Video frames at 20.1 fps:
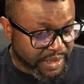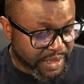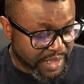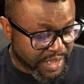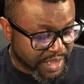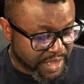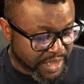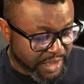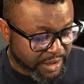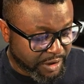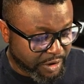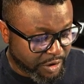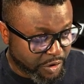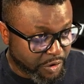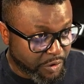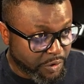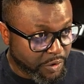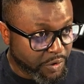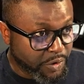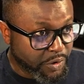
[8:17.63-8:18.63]
T
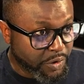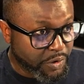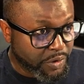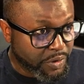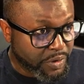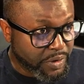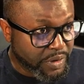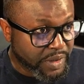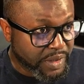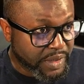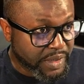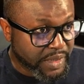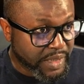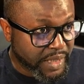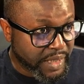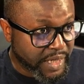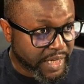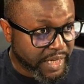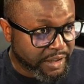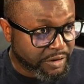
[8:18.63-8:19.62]
to
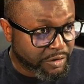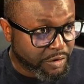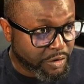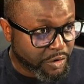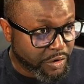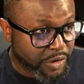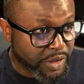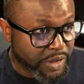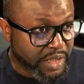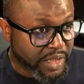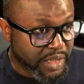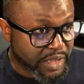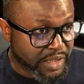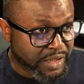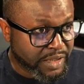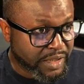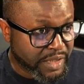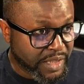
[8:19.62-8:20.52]
select, to use the